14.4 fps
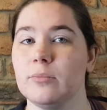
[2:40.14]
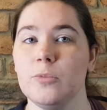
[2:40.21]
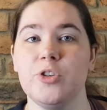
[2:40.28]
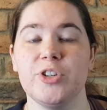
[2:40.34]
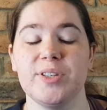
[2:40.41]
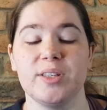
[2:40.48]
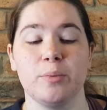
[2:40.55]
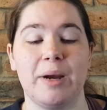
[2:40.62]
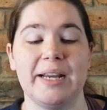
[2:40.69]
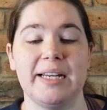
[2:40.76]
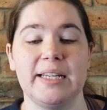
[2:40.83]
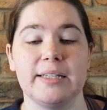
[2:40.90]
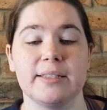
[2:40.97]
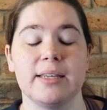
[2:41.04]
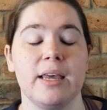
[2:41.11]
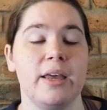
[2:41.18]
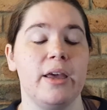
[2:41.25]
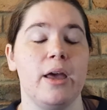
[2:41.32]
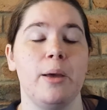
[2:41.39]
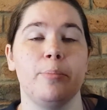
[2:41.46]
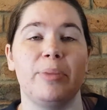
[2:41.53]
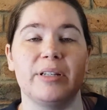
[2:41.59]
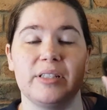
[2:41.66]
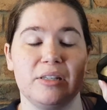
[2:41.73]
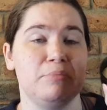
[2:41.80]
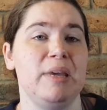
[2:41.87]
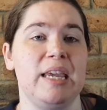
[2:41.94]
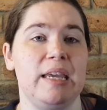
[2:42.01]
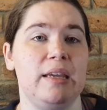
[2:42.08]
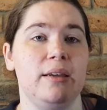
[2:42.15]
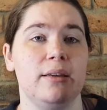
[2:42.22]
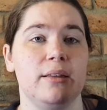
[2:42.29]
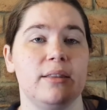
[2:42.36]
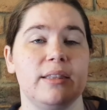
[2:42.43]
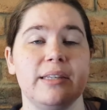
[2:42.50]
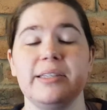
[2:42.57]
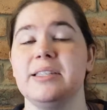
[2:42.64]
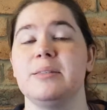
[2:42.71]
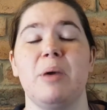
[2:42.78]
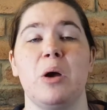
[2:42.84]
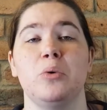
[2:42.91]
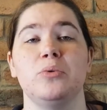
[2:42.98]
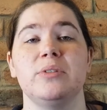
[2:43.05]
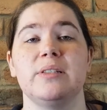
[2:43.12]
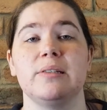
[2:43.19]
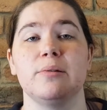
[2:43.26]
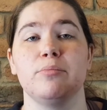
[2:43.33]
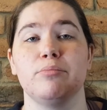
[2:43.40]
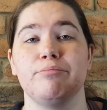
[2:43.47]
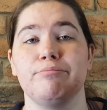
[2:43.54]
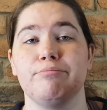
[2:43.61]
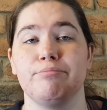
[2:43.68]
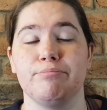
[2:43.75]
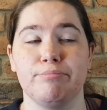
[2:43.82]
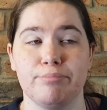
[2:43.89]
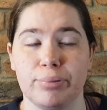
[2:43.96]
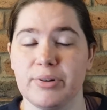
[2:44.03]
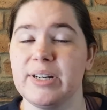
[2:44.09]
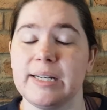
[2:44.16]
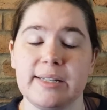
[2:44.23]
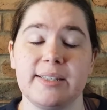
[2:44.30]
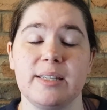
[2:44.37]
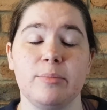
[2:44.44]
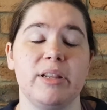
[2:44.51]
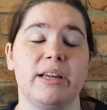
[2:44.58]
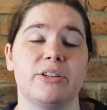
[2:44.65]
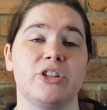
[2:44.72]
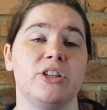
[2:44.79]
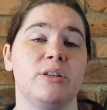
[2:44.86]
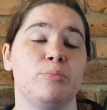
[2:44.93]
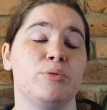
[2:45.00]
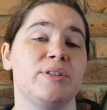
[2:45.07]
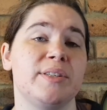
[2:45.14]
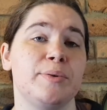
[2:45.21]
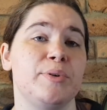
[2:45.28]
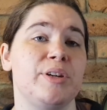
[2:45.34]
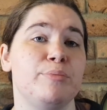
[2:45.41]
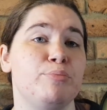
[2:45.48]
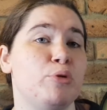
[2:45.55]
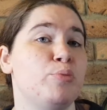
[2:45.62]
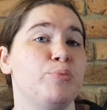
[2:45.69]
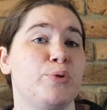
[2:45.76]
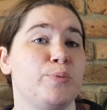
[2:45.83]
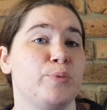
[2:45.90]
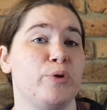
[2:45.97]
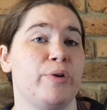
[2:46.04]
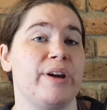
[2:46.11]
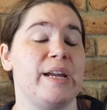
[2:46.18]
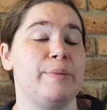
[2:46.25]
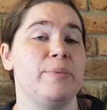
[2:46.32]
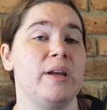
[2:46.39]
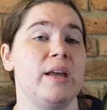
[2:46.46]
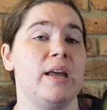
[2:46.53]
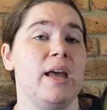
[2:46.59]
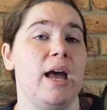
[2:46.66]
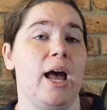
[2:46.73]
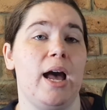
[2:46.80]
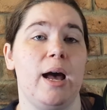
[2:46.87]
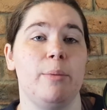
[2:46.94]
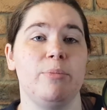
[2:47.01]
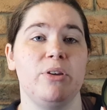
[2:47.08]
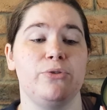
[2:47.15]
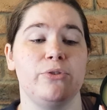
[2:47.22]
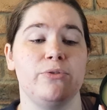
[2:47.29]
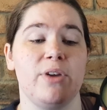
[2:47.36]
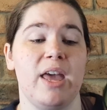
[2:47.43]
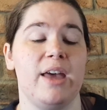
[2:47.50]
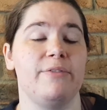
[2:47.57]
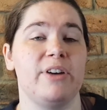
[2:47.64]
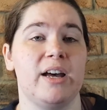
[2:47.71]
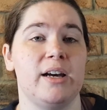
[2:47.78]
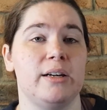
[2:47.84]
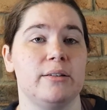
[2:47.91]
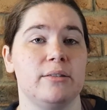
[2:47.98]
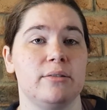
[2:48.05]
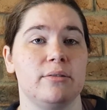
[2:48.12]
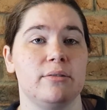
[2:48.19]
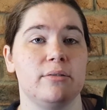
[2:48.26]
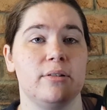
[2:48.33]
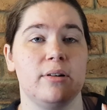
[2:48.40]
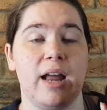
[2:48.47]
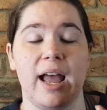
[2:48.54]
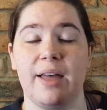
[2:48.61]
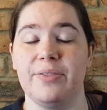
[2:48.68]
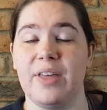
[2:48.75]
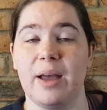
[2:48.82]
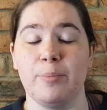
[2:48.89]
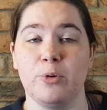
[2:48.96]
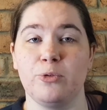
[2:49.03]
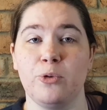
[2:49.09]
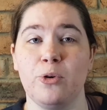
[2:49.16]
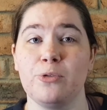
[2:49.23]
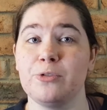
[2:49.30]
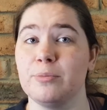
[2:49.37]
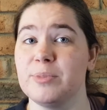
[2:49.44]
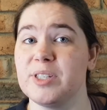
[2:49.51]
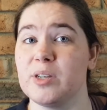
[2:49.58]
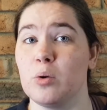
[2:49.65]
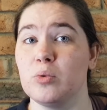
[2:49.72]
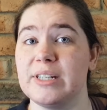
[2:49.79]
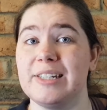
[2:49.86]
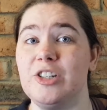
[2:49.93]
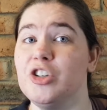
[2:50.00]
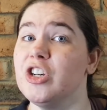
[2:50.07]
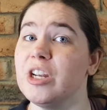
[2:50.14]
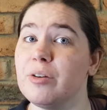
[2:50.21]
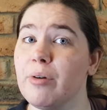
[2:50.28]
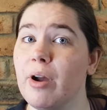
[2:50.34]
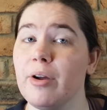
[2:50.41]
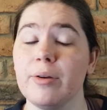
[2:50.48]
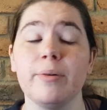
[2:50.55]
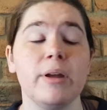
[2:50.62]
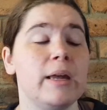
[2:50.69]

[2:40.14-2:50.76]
just the way it is. But to me, this smells pretty similar to the Brazilian Boom Boom Cream. If you've ever had that before from Sol de Janeiro,